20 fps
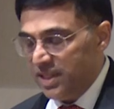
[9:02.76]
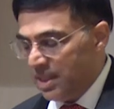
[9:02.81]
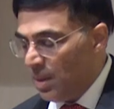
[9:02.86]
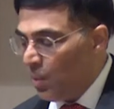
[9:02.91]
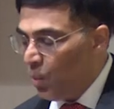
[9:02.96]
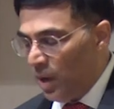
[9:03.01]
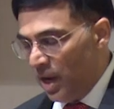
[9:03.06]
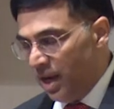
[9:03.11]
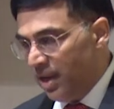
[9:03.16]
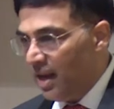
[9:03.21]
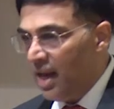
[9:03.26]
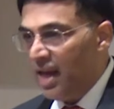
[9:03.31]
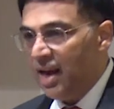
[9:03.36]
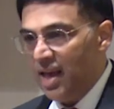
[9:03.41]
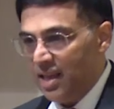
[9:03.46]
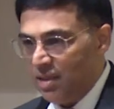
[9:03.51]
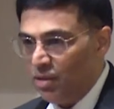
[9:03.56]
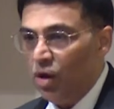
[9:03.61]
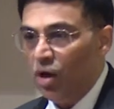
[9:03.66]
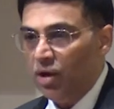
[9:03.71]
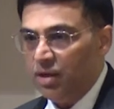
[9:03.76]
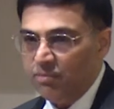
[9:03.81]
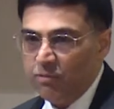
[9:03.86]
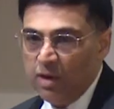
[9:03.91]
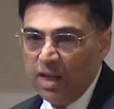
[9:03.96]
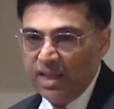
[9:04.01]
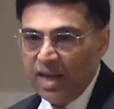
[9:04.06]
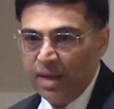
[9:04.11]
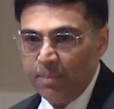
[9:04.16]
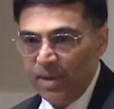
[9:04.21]
somewhere, and I thought,
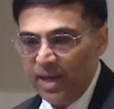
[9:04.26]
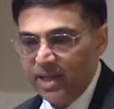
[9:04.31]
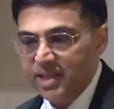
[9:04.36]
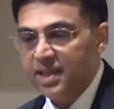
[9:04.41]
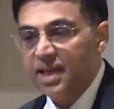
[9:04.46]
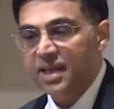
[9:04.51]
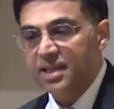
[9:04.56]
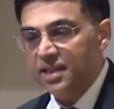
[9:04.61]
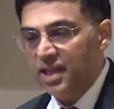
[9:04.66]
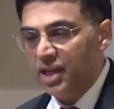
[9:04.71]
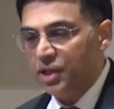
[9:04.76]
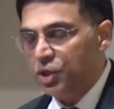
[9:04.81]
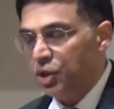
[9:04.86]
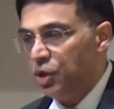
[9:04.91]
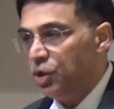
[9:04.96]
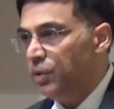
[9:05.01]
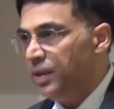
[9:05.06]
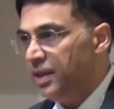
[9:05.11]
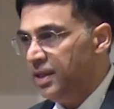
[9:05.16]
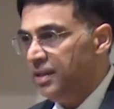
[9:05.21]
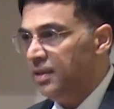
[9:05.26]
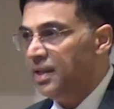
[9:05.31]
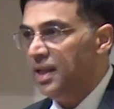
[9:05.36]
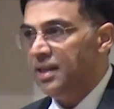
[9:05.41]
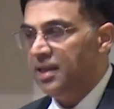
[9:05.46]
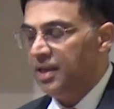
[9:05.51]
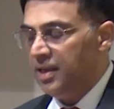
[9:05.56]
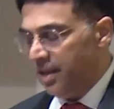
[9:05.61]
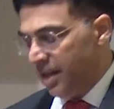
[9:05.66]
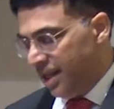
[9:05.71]
well, that makes sense, I should do it. The
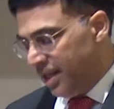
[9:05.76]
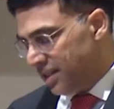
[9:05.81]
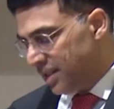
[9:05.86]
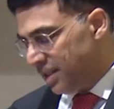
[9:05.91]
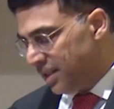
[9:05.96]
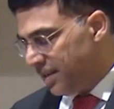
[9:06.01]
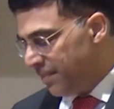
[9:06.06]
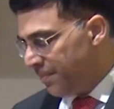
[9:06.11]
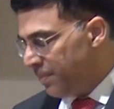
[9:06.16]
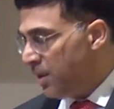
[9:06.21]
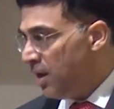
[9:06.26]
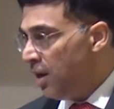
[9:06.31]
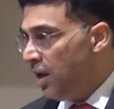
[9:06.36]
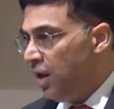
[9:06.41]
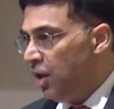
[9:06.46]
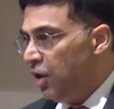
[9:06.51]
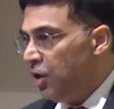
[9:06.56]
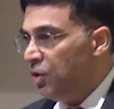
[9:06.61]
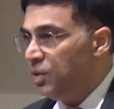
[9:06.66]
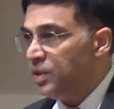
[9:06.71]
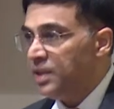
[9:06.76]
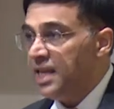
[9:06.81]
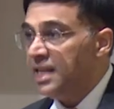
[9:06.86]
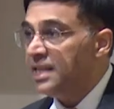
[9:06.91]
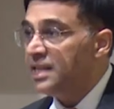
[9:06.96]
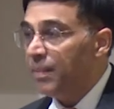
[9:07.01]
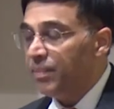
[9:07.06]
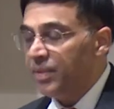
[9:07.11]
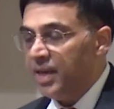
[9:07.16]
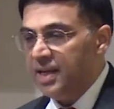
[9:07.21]
theory is, you see
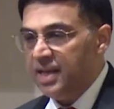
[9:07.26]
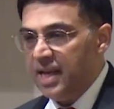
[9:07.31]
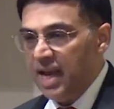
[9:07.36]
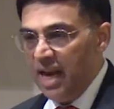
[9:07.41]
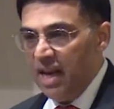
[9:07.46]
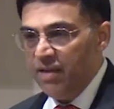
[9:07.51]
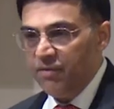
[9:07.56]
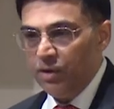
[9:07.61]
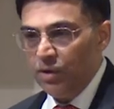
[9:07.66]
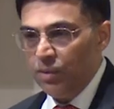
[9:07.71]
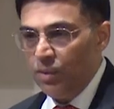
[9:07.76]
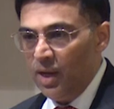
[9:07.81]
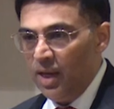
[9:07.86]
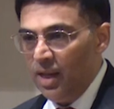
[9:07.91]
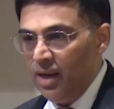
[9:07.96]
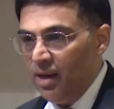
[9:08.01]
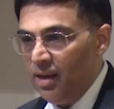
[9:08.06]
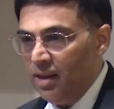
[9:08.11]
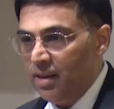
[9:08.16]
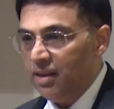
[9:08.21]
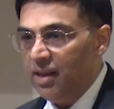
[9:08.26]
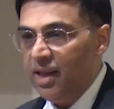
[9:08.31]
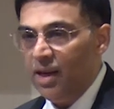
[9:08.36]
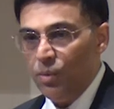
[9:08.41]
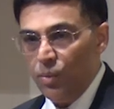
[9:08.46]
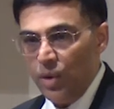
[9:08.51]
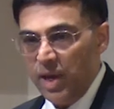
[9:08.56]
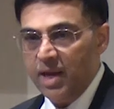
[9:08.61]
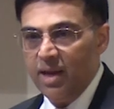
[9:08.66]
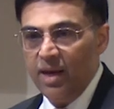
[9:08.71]
something daily for a while,
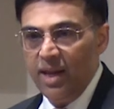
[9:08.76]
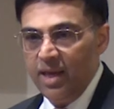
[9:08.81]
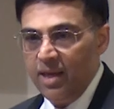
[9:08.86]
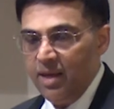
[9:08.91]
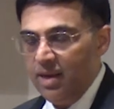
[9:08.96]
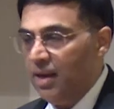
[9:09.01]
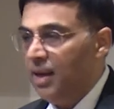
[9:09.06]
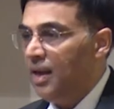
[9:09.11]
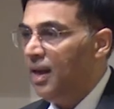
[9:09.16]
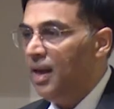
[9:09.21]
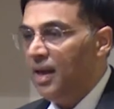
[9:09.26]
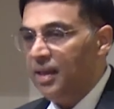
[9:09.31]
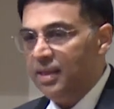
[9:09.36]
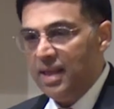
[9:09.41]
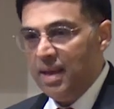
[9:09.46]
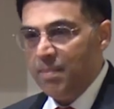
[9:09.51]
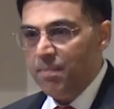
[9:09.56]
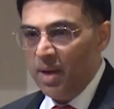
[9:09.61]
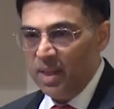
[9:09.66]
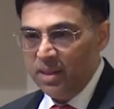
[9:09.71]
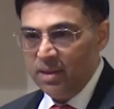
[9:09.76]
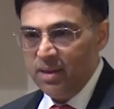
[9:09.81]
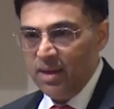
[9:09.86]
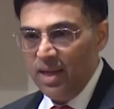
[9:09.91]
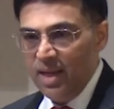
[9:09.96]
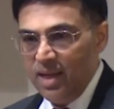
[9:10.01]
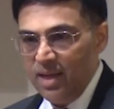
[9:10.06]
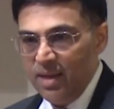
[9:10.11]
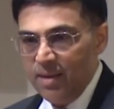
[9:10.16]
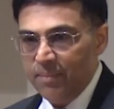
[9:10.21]
then weekly, then
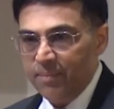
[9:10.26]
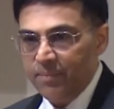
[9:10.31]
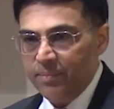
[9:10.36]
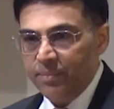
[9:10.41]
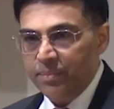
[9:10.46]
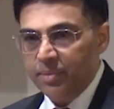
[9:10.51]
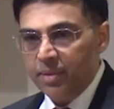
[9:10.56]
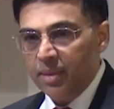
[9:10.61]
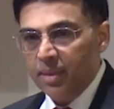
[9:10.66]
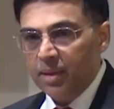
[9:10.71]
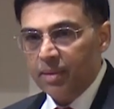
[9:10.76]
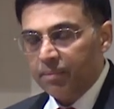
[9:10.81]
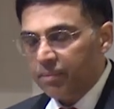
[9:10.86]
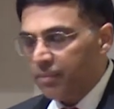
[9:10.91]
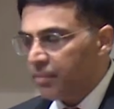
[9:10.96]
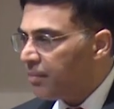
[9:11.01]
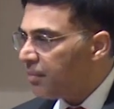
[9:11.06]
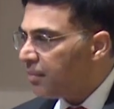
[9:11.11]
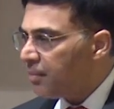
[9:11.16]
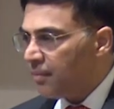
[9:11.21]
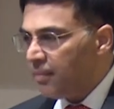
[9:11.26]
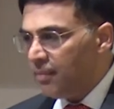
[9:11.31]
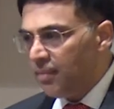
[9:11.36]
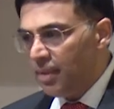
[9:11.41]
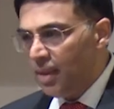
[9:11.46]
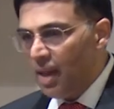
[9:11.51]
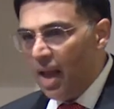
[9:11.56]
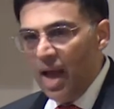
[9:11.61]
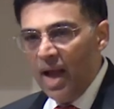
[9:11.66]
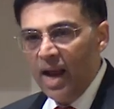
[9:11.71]
monthly.
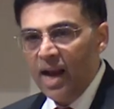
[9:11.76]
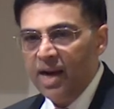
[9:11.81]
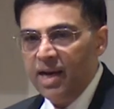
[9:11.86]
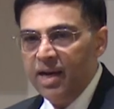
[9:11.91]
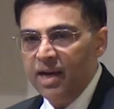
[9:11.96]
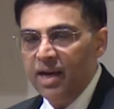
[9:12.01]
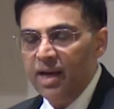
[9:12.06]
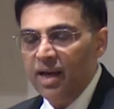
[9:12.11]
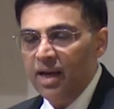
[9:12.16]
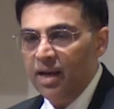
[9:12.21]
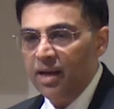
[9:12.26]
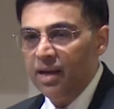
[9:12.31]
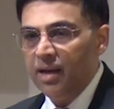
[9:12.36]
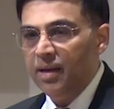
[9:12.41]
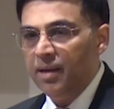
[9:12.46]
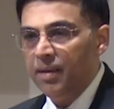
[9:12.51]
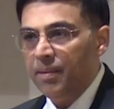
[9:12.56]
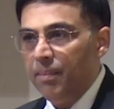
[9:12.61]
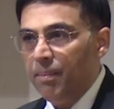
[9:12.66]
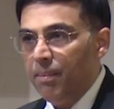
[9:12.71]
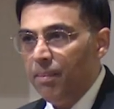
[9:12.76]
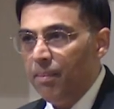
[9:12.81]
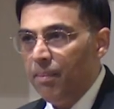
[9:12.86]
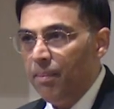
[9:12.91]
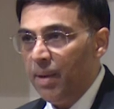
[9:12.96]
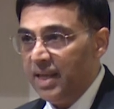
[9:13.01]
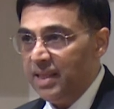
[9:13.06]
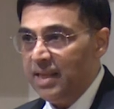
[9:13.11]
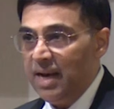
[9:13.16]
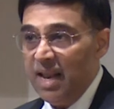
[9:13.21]
And
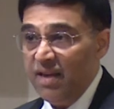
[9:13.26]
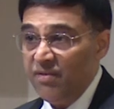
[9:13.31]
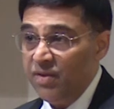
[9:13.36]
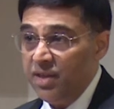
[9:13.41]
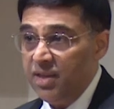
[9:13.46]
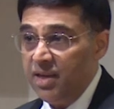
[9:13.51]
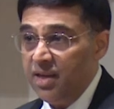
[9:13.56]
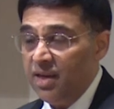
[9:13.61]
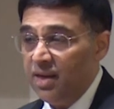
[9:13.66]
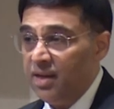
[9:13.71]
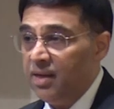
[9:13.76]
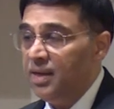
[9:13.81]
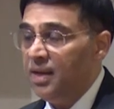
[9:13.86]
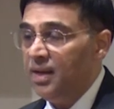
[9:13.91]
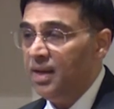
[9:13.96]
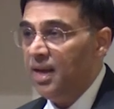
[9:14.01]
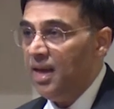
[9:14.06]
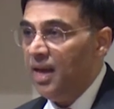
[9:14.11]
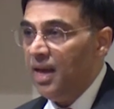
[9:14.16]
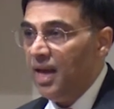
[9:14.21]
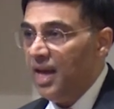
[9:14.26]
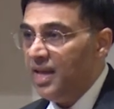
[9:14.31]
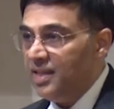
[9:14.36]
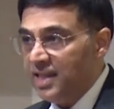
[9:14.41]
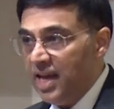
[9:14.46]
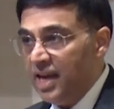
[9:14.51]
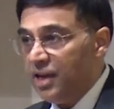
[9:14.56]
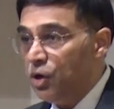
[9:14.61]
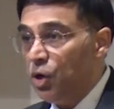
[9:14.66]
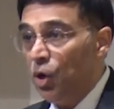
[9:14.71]
by the 11th year,
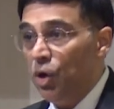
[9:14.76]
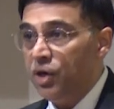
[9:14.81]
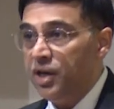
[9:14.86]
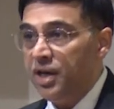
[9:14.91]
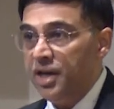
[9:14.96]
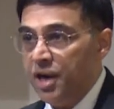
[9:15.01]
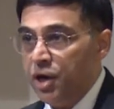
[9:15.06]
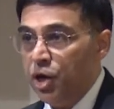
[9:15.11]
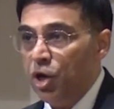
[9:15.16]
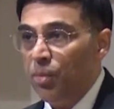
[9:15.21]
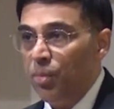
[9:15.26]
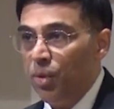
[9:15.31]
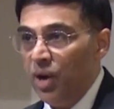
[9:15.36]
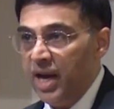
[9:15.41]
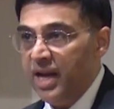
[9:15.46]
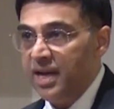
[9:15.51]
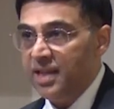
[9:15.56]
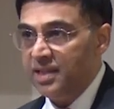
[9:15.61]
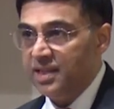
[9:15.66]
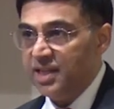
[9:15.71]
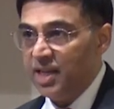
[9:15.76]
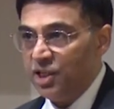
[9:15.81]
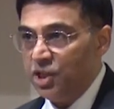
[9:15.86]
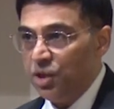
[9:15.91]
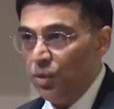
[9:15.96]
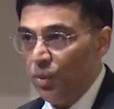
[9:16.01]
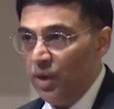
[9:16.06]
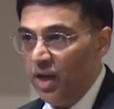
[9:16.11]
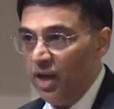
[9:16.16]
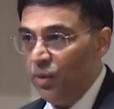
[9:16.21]
it's encoded in your brain in such
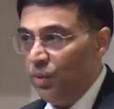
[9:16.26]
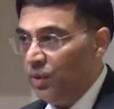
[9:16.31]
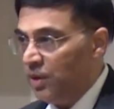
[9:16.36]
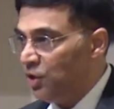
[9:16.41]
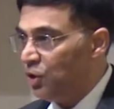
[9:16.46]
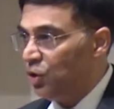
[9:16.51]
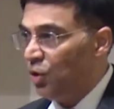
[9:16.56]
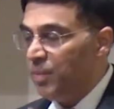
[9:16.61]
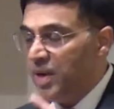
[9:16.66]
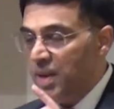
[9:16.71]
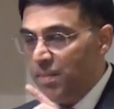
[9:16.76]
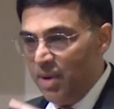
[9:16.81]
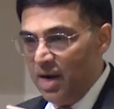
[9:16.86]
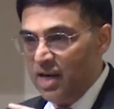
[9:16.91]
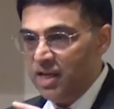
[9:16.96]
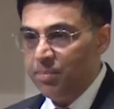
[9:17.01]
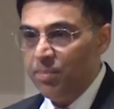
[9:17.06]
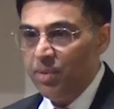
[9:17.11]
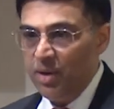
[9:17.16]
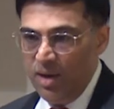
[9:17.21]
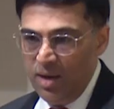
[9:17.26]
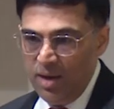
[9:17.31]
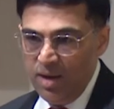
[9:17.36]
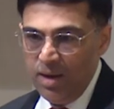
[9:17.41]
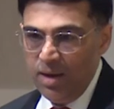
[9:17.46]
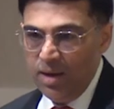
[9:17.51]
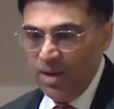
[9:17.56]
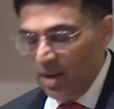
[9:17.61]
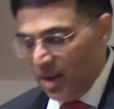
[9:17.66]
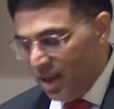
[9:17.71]
a way with so many
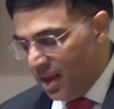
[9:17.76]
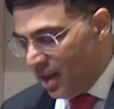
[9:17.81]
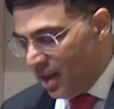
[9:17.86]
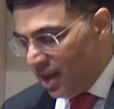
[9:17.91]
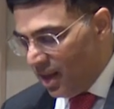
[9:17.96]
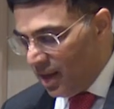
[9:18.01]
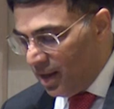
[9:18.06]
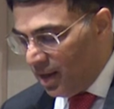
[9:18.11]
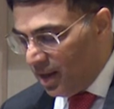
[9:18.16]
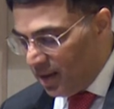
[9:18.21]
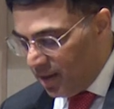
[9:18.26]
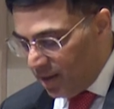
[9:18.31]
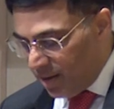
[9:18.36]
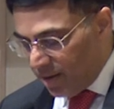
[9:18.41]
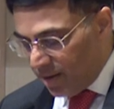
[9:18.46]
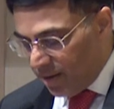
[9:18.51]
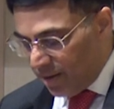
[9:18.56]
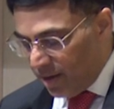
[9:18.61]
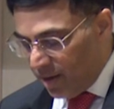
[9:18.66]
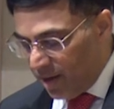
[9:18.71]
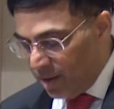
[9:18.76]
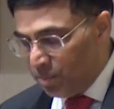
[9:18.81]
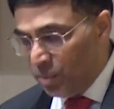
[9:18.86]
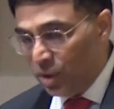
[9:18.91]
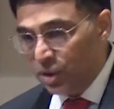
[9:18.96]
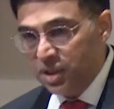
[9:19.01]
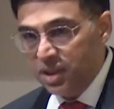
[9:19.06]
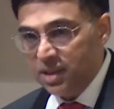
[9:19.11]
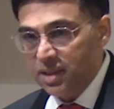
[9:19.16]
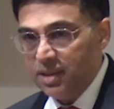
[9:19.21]
multiple
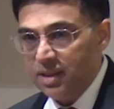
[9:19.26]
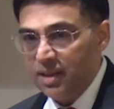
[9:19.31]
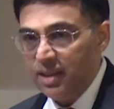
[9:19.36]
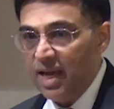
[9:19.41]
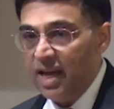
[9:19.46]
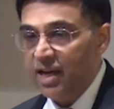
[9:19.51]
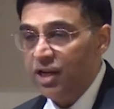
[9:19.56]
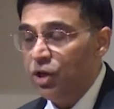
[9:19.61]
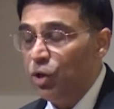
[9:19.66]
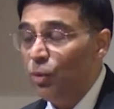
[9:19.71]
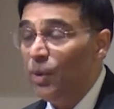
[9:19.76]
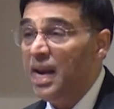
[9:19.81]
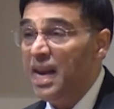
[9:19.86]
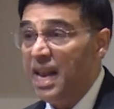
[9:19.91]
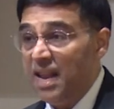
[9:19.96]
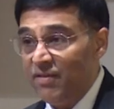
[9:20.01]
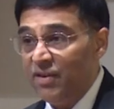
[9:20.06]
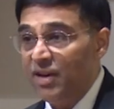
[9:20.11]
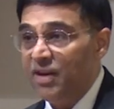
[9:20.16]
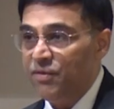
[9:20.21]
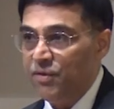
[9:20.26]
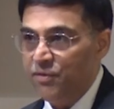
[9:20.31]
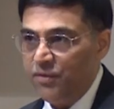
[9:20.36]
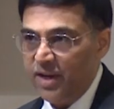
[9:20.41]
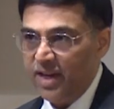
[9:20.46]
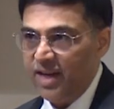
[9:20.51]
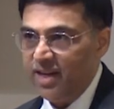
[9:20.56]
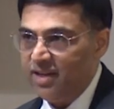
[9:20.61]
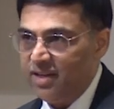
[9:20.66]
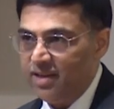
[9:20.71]
inputs that you will never ever
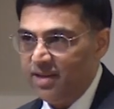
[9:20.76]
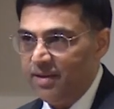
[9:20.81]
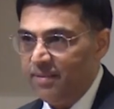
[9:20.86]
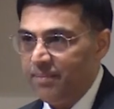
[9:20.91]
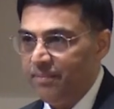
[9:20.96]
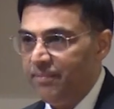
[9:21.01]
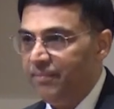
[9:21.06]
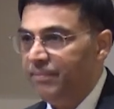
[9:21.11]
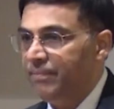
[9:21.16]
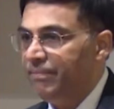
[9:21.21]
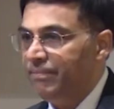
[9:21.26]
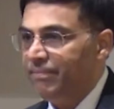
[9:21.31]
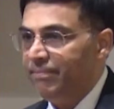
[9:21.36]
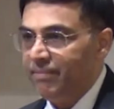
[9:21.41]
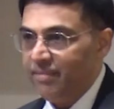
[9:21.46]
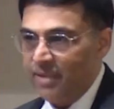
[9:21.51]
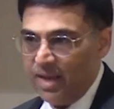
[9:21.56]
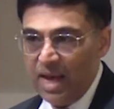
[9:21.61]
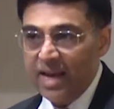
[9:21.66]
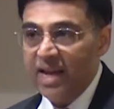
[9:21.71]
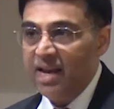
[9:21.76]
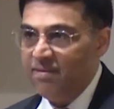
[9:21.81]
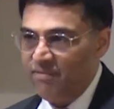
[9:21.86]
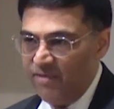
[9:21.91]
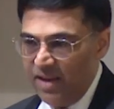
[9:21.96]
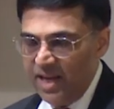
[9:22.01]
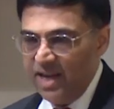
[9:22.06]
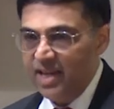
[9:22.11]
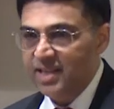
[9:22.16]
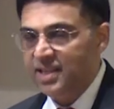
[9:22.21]
forget it. Again,
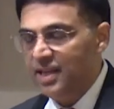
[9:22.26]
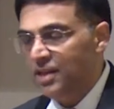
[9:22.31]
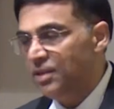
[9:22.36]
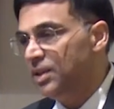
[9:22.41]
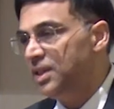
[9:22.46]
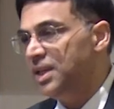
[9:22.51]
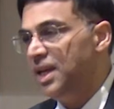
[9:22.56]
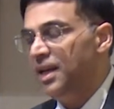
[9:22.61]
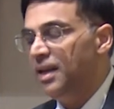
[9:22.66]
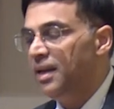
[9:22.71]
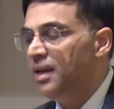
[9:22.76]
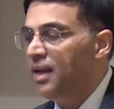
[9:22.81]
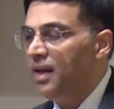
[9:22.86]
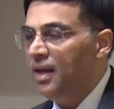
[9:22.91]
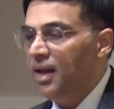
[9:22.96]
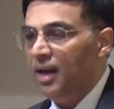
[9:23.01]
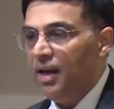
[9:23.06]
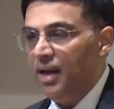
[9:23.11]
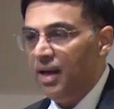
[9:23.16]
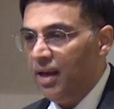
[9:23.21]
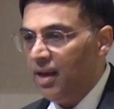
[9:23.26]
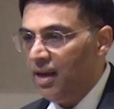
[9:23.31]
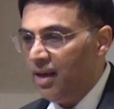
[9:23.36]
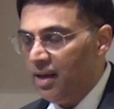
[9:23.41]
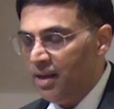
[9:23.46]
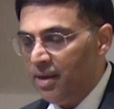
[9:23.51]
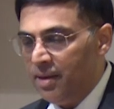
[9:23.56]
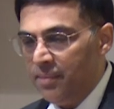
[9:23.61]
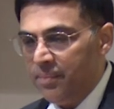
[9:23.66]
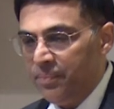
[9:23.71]
very easy to see.
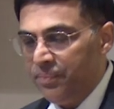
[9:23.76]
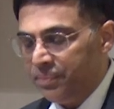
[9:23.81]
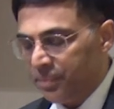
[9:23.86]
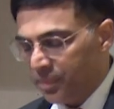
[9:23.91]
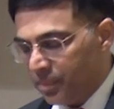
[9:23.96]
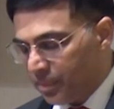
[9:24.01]
I